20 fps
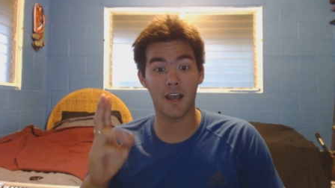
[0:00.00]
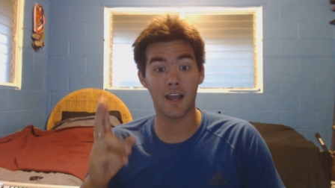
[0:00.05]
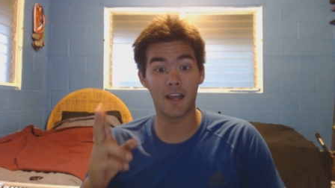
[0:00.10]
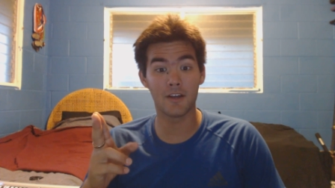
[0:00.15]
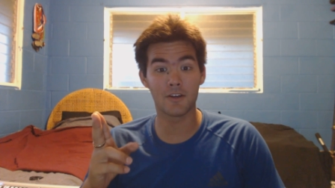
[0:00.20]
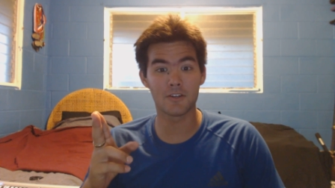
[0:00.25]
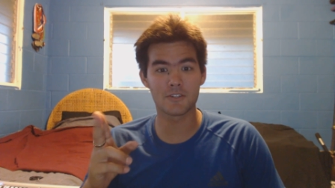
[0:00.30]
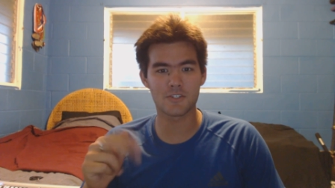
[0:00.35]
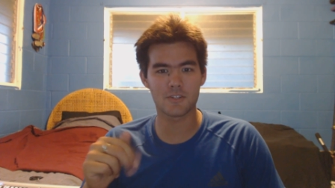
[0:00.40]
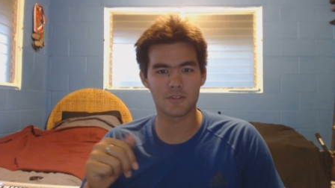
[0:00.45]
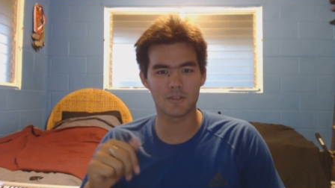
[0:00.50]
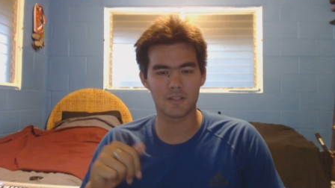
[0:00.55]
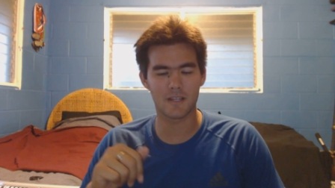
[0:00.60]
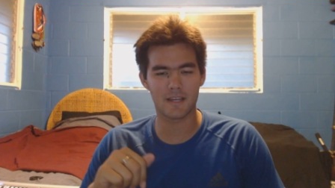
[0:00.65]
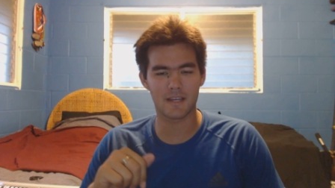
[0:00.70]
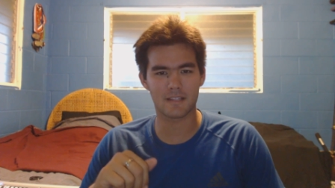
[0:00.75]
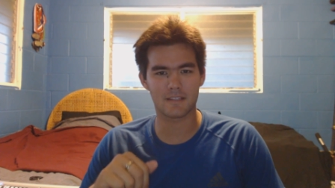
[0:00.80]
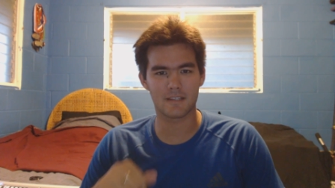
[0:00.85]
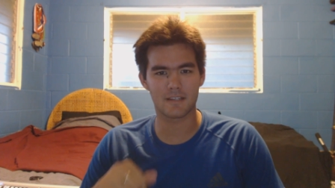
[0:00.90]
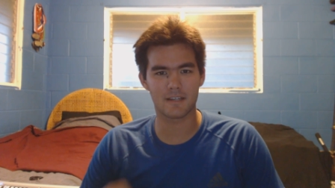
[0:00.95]
I also
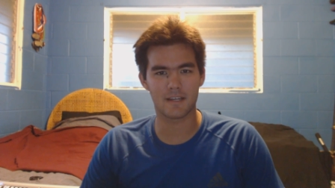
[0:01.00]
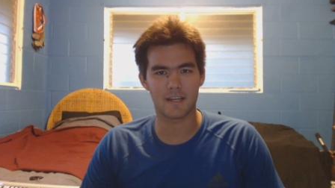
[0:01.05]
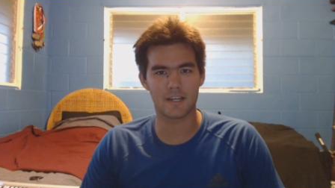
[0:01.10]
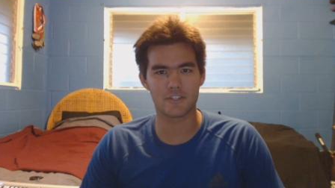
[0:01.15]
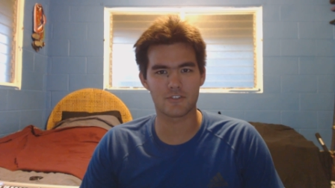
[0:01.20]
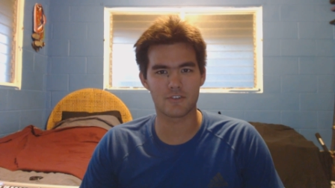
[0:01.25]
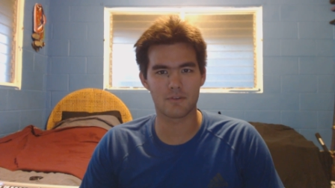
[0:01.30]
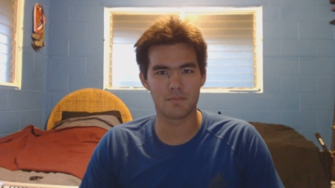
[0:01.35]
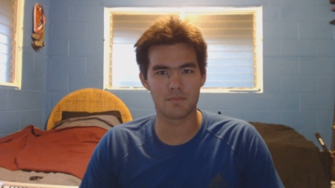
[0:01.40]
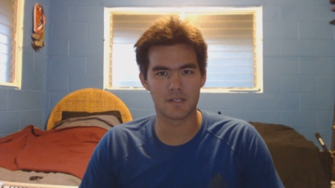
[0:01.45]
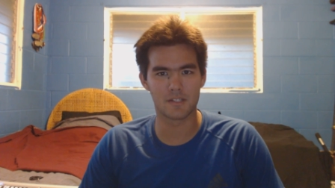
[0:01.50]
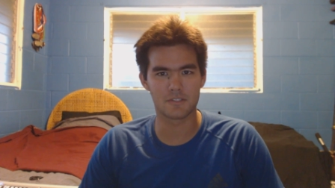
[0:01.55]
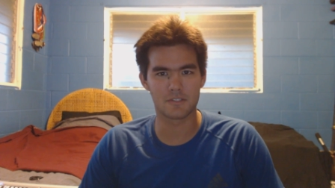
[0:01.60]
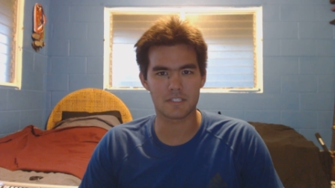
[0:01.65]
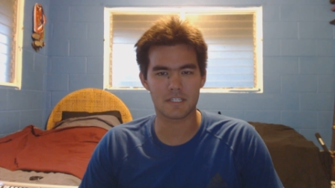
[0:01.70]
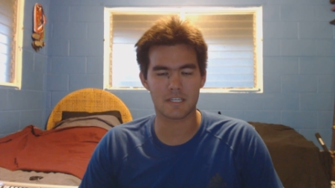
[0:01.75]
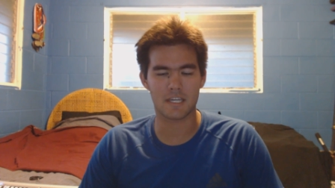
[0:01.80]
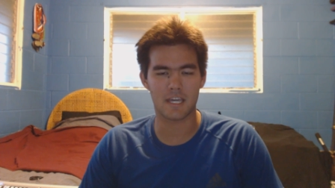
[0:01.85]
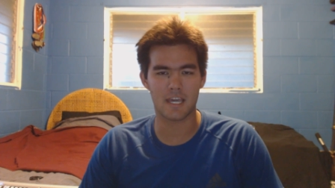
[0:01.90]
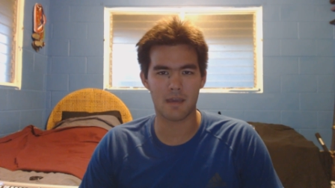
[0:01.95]
liked Ezra
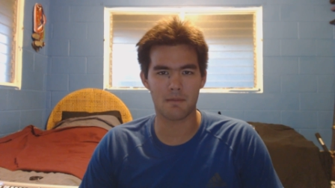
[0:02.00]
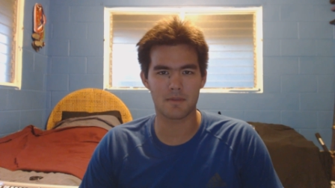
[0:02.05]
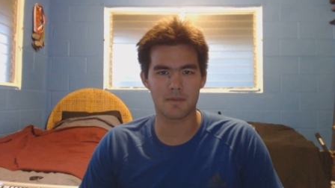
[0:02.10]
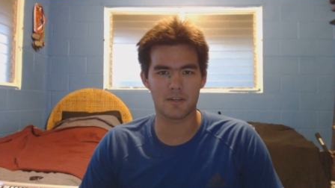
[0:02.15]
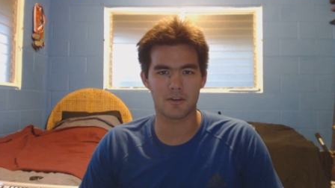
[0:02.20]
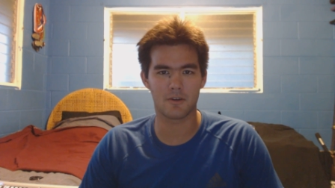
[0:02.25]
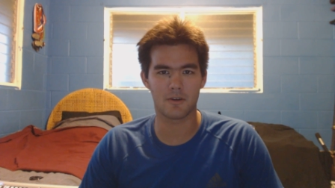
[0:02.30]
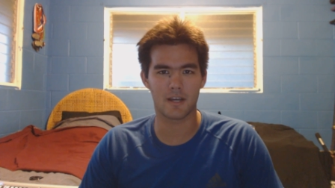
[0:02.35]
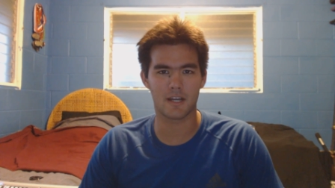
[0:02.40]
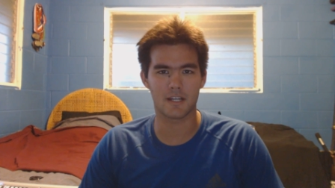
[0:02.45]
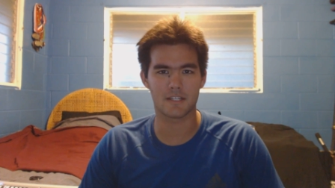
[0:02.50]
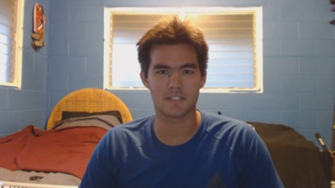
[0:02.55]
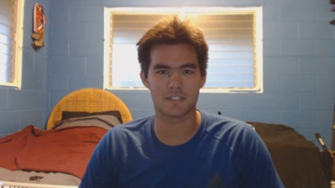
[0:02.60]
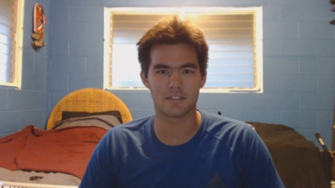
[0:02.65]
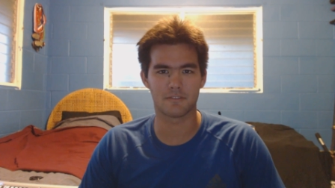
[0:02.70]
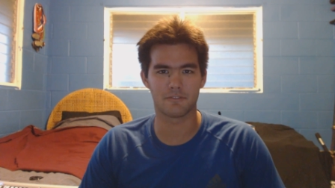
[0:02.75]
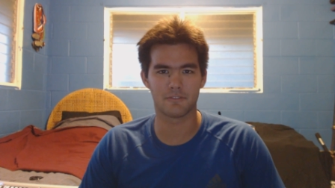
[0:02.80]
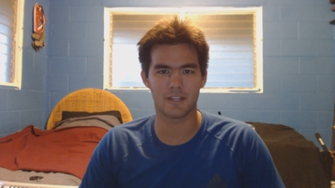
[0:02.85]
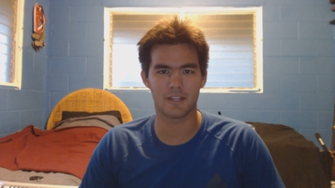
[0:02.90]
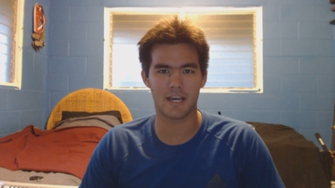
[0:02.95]
Miller's cameo as
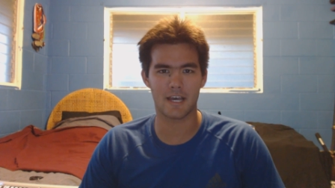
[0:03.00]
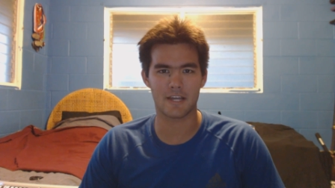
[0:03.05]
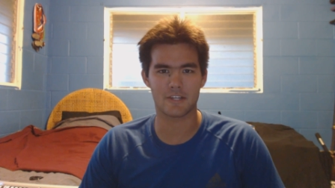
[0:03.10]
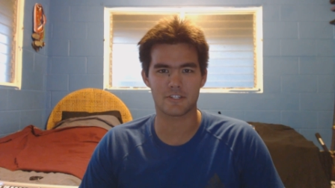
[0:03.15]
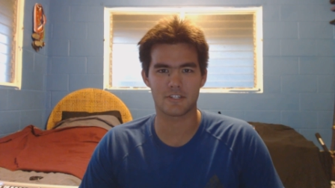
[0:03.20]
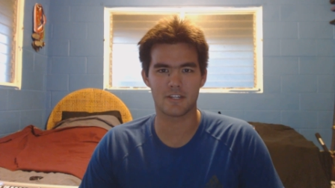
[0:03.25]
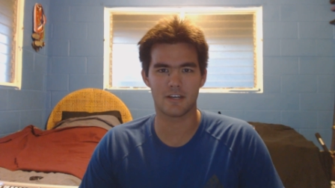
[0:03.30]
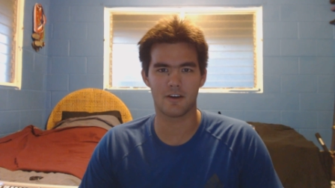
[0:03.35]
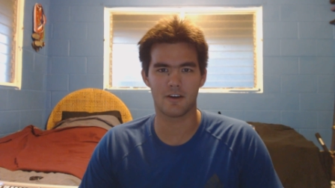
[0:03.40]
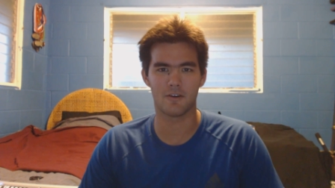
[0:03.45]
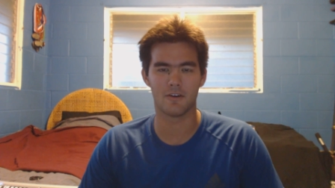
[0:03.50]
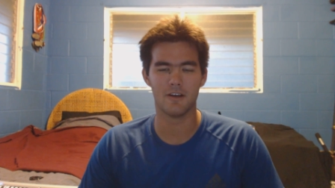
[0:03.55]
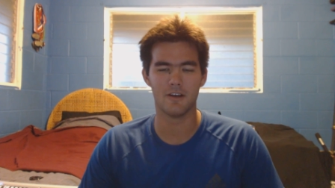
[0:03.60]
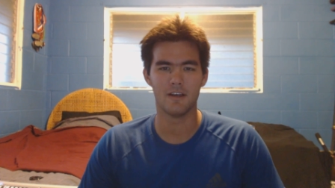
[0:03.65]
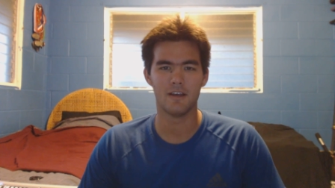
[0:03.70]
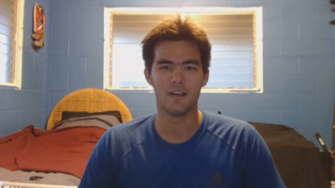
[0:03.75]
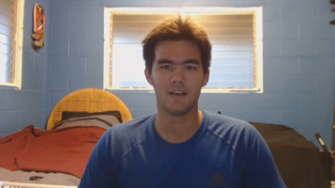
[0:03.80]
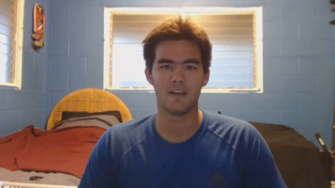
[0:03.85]
the Flash. Now,